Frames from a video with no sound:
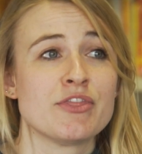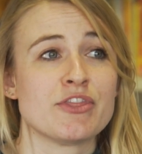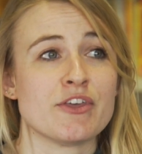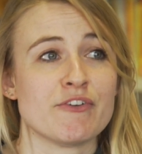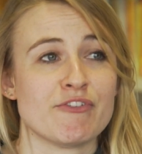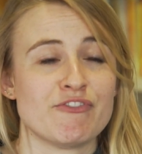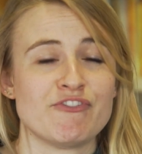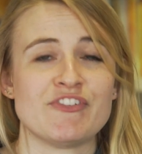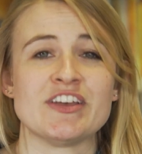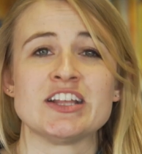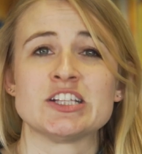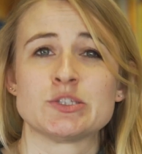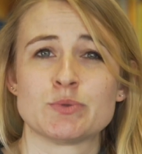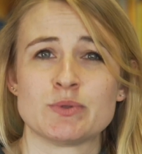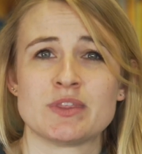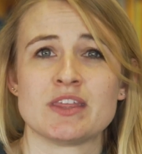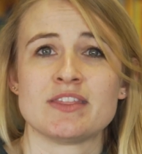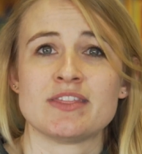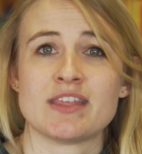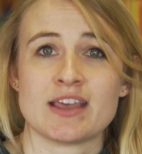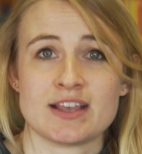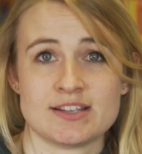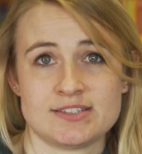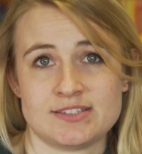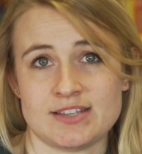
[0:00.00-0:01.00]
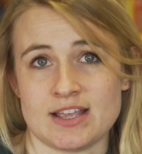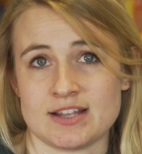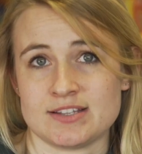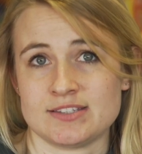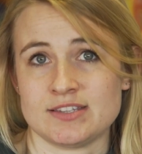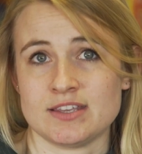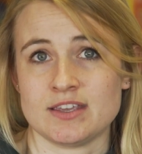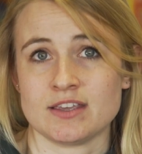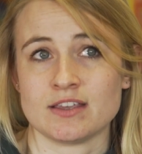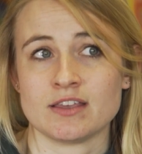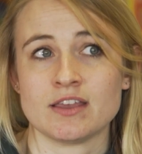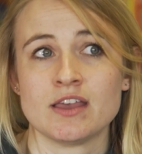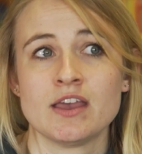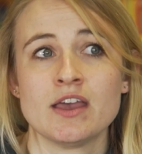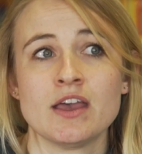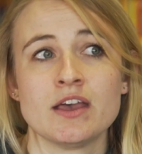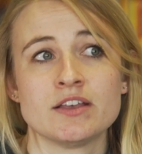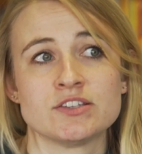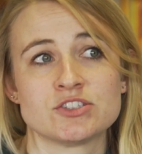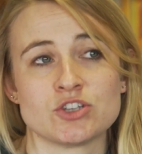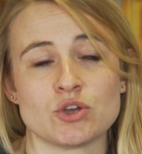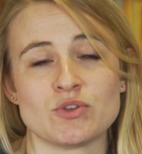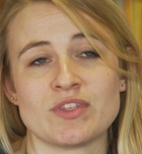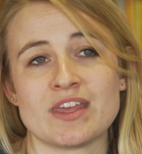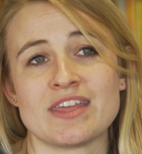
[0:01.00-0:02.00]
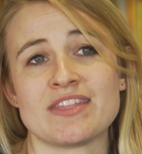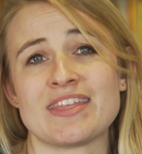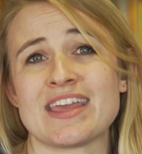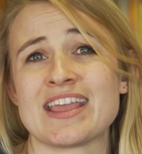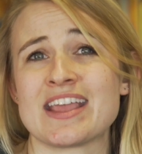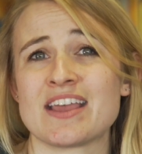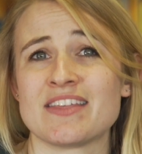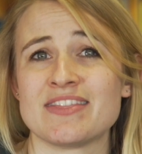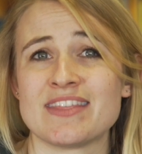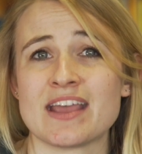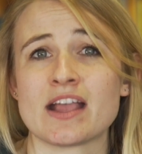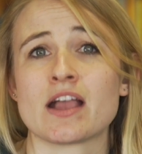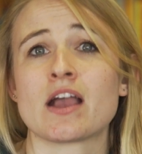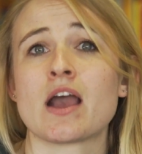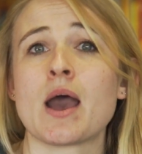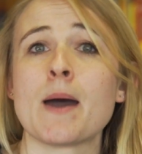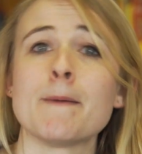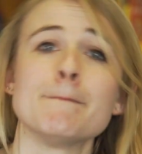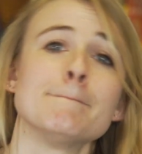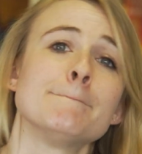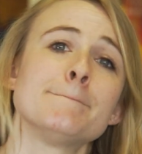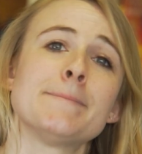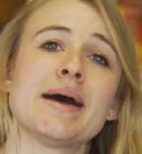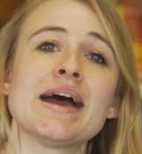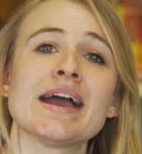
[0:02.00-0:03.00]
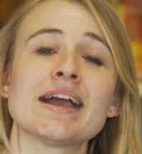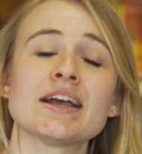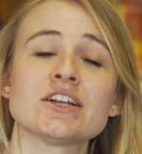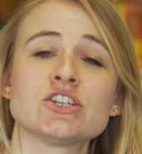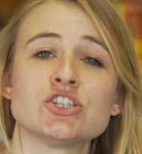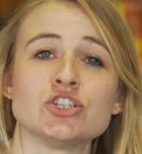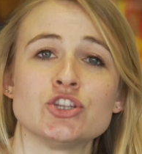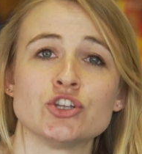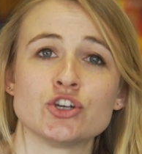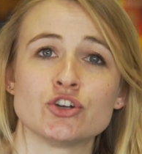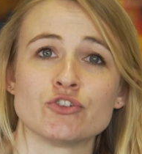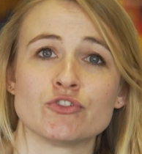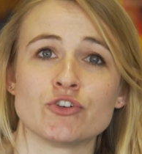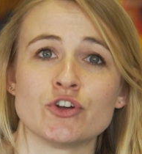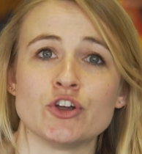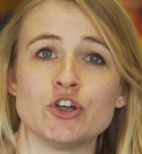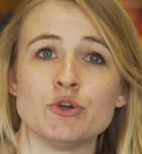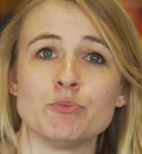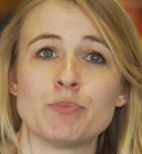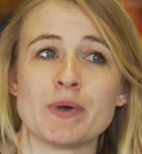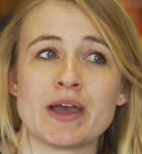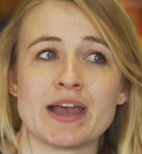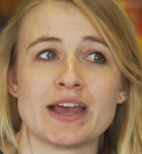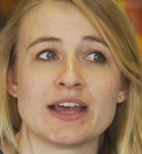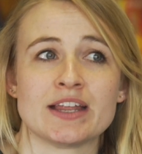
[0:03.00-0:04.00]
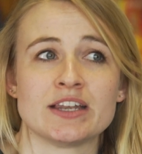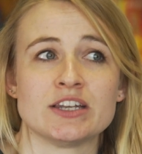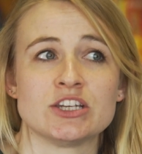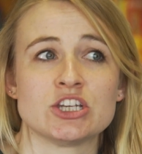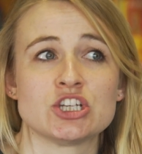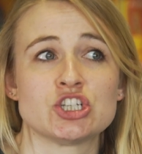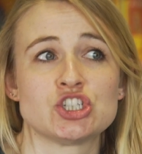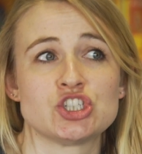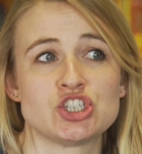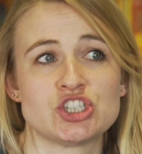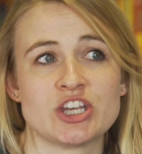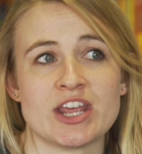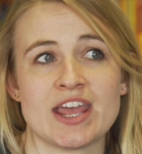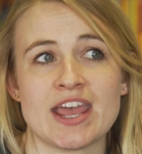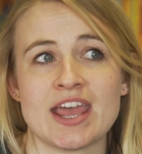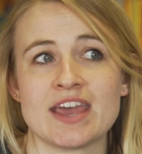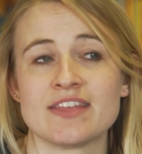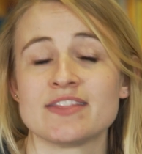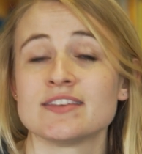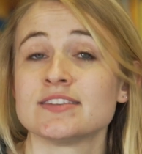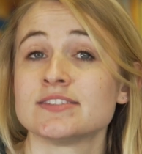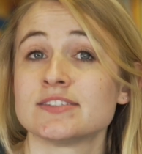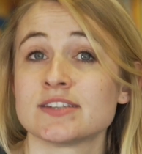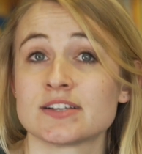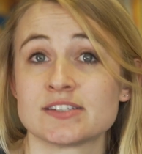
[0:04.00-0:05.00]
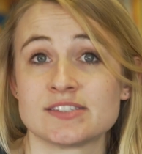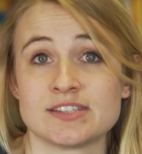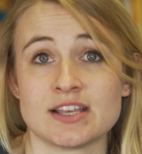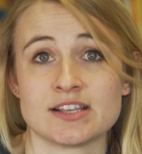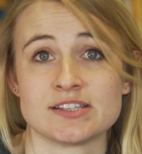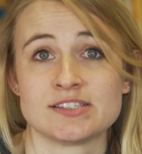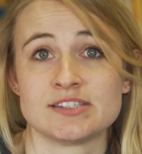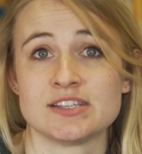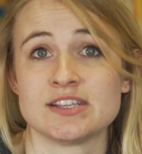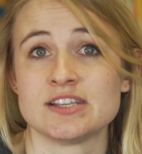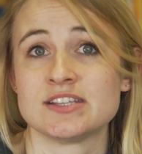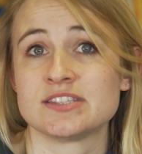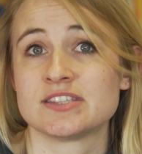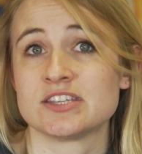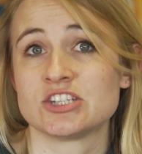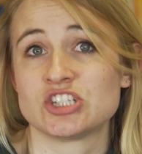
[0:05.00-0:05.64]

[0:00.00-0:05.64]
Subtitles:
that fits within their setting, so that they can then come back to the group and share the successes,